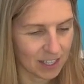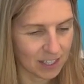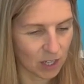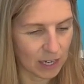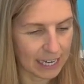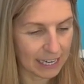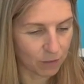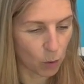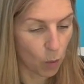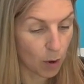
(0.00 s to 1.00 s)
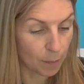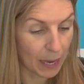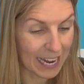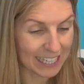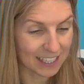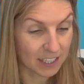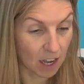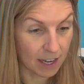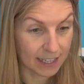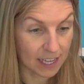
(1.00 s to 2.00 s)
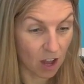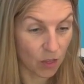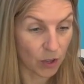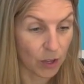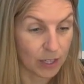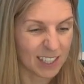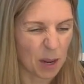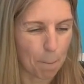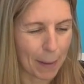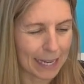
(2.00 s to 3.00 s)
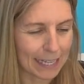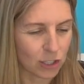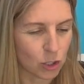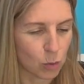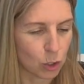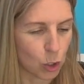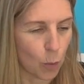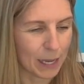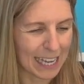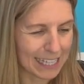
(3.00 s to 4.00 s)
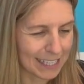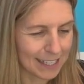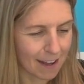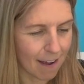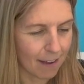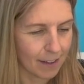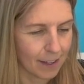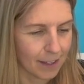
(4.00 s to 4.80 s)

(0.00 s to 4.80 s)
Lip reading: So leave the one plate inside the other to make it your job easier.